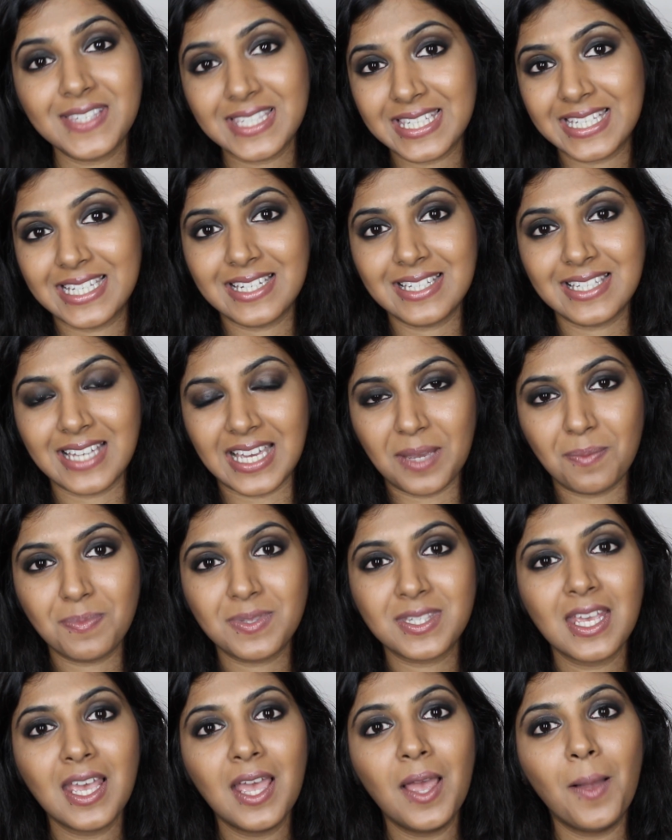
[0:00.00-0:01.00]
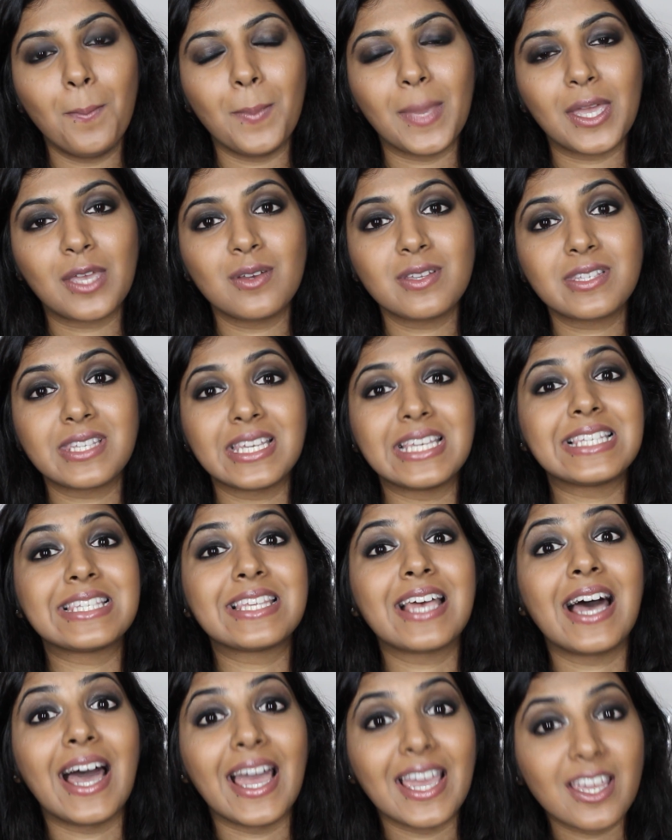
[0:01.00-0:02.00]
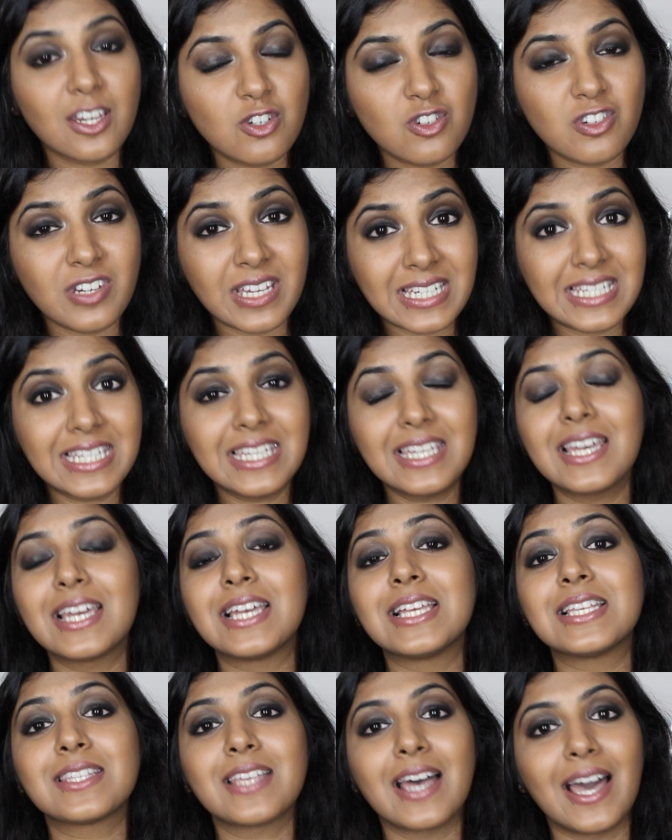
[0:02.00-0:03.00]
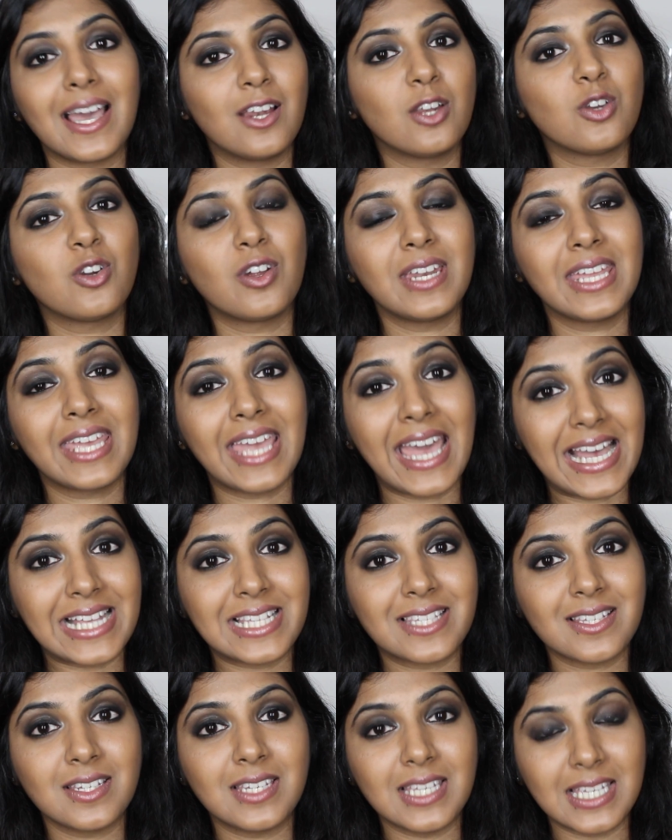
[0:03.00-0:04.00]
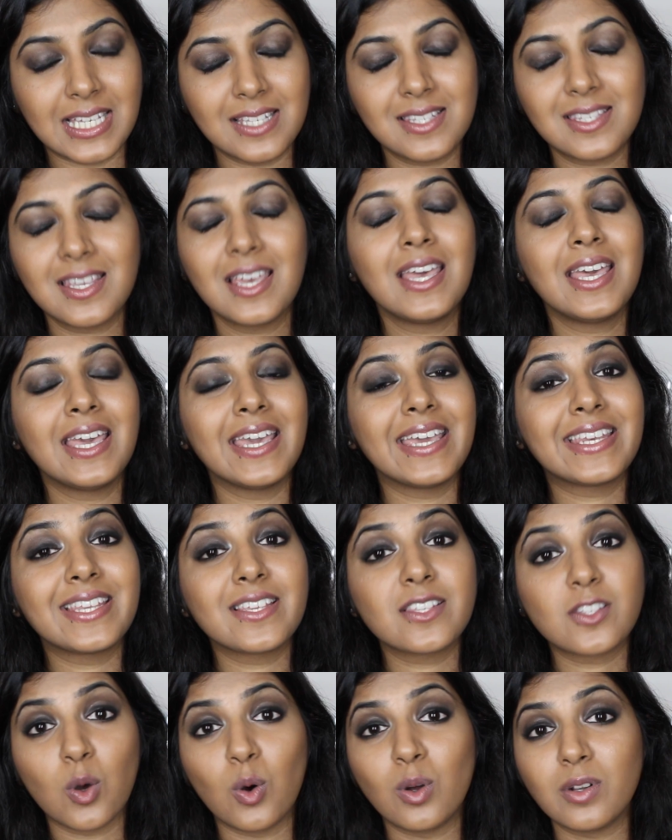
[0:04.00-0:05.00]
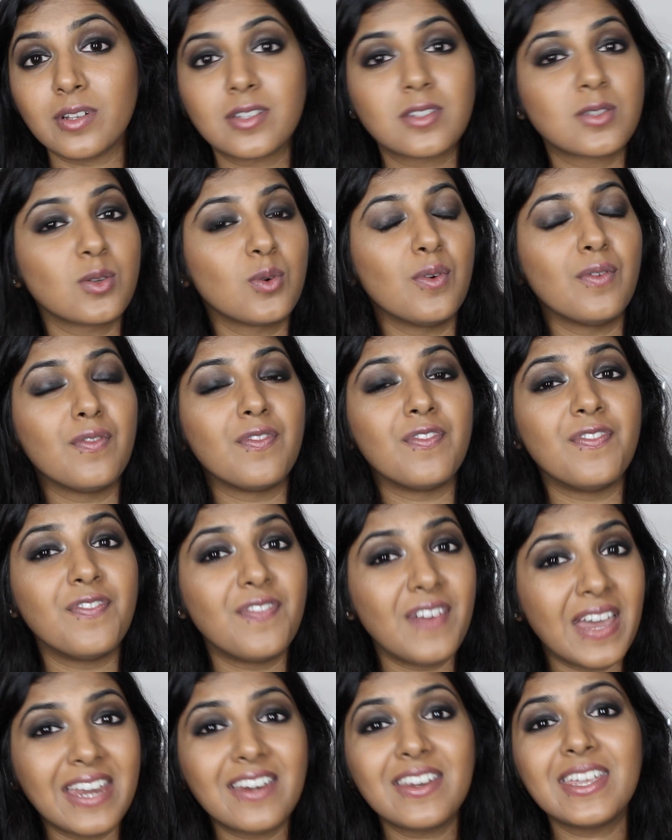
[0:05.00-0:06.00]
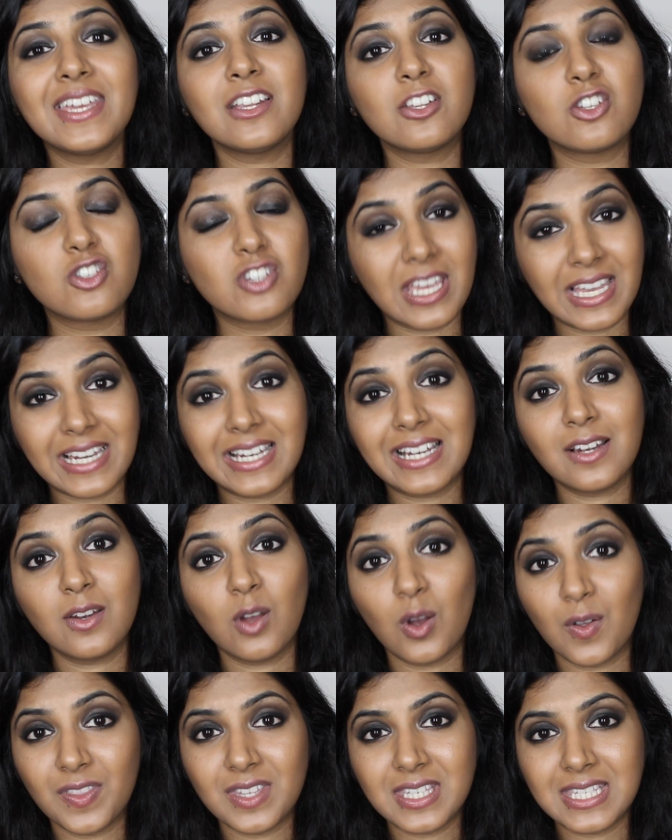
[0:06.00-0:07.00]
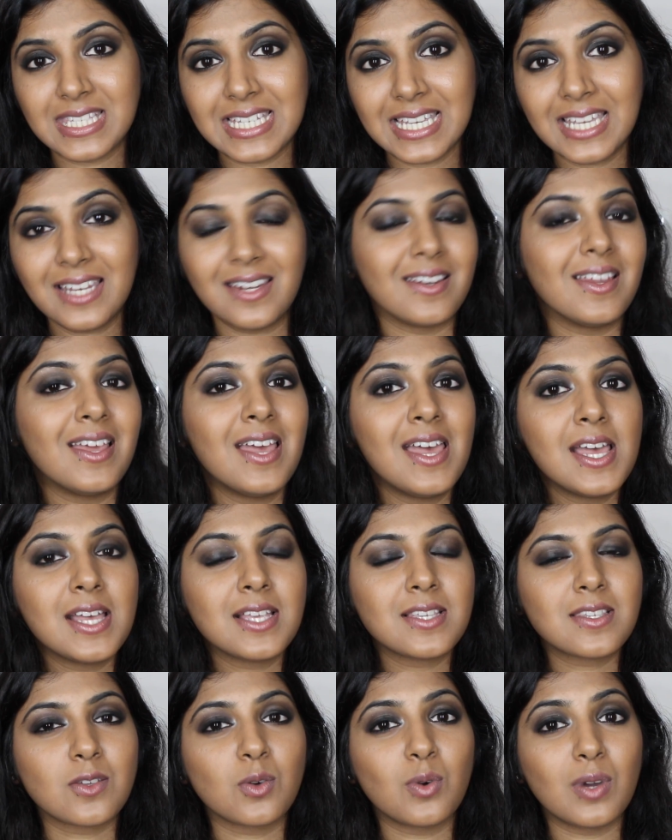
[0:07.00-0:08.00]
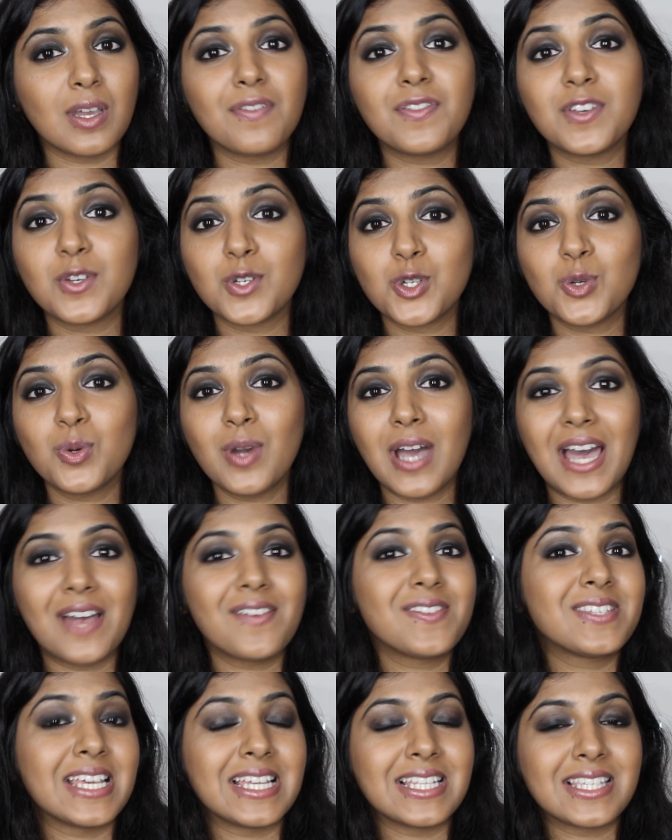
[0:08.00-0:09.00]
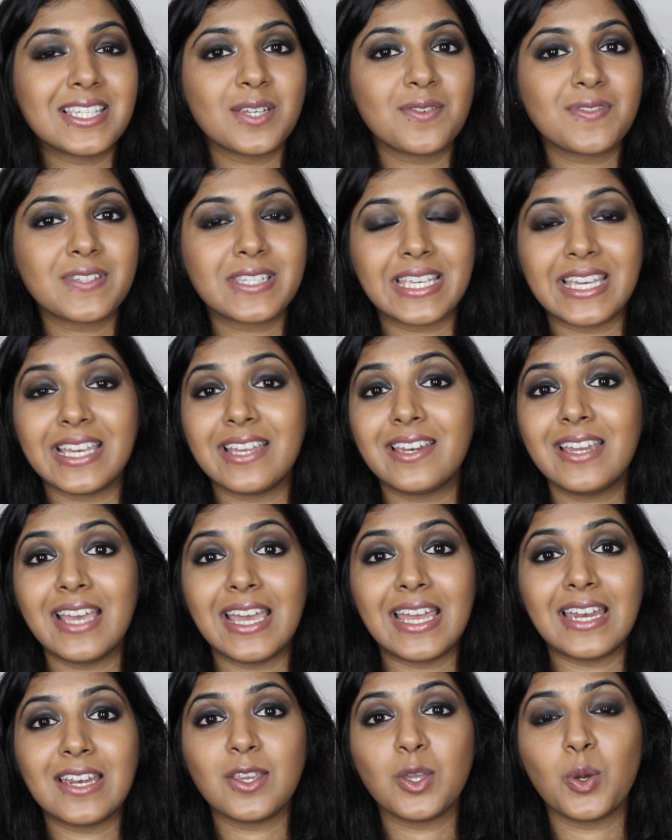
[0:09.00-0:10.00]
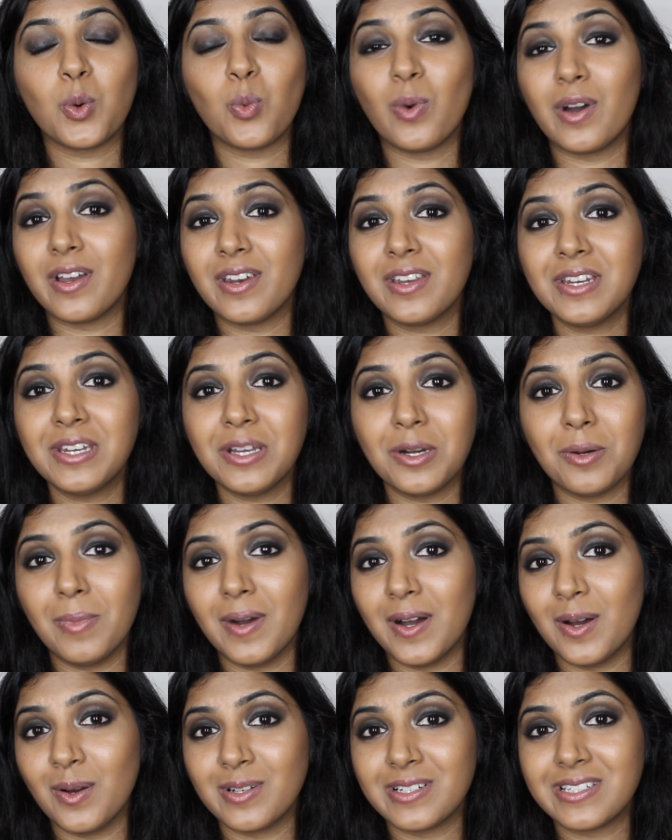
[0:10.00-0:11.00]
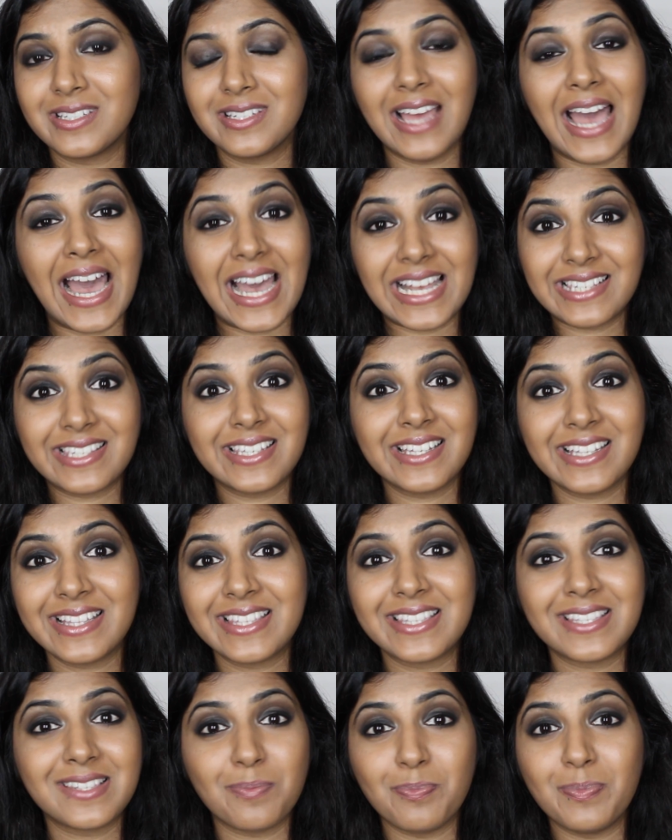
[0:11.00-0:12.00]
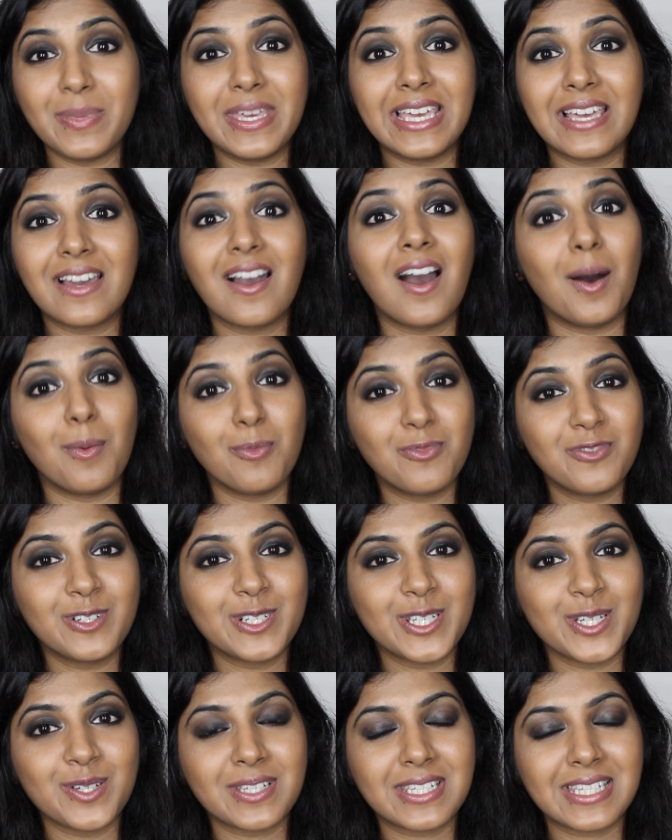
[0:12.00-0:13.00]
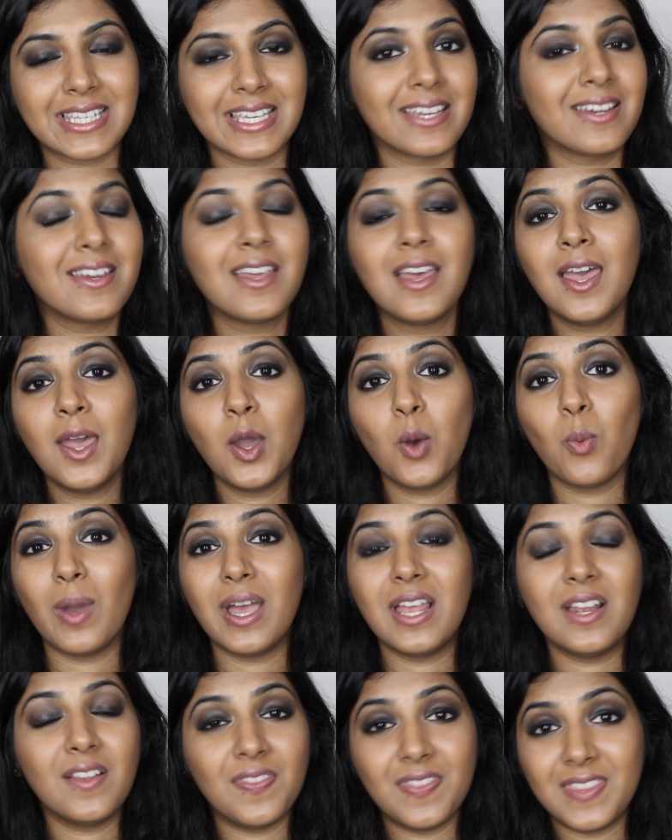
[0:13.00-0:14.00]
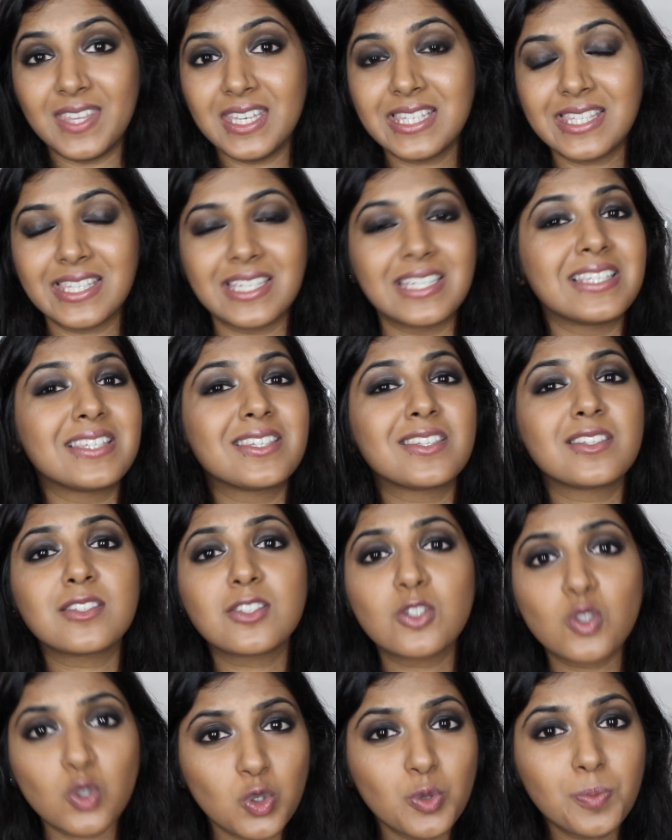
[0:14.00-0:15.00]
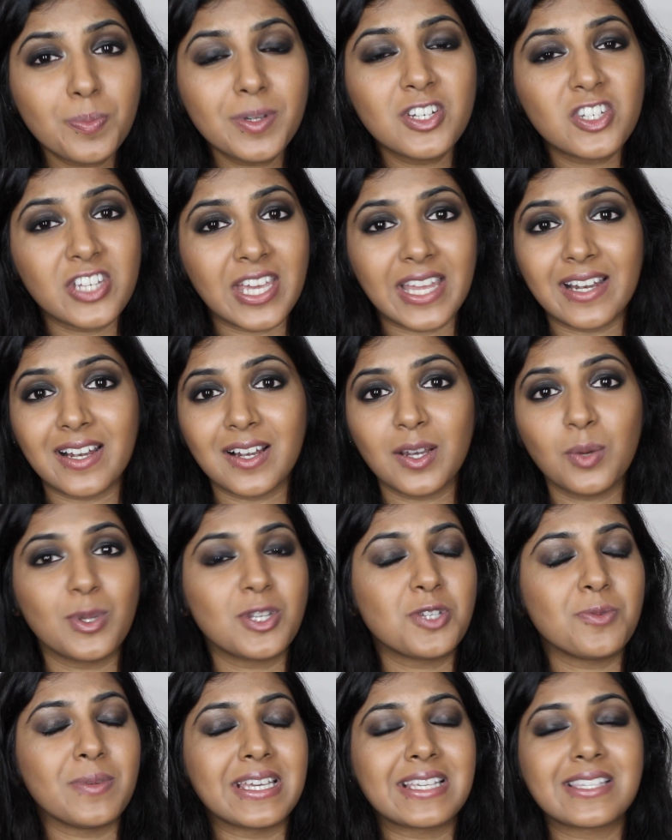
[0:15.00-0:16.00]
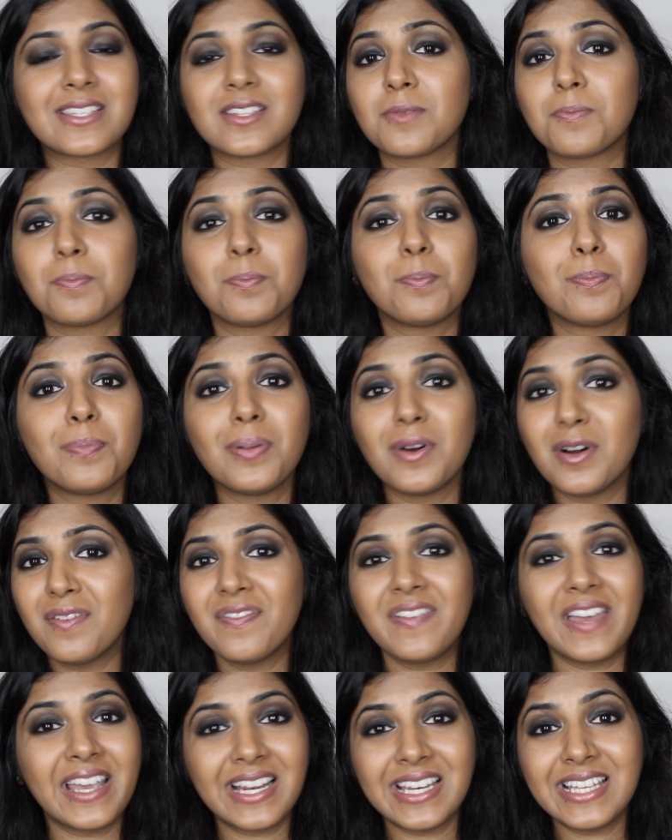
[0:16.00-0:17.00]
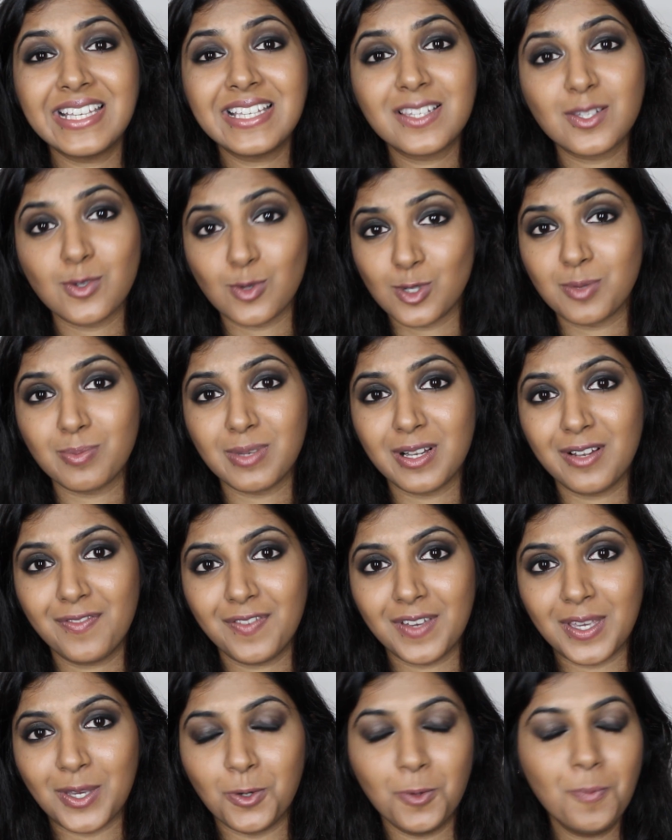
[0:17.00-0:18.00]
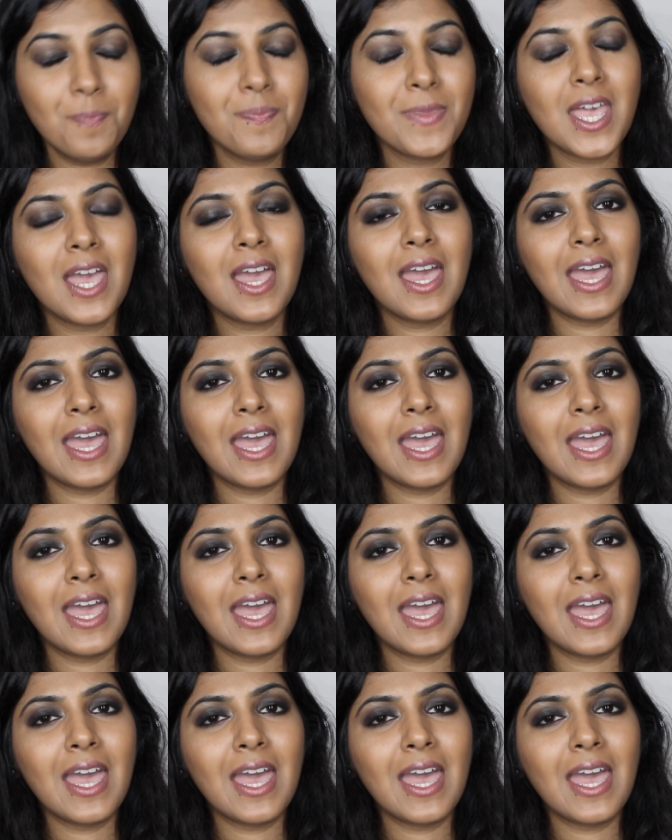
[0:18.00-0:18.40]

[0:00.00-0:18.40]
skin types, because as hydrating as hyaluronic acid is, it is also very gentle on the skin. So if you do have sensitive skin and you're worried about acids being harmful to your skin, well, this is super gentle, which makes it perfectly suitable for you.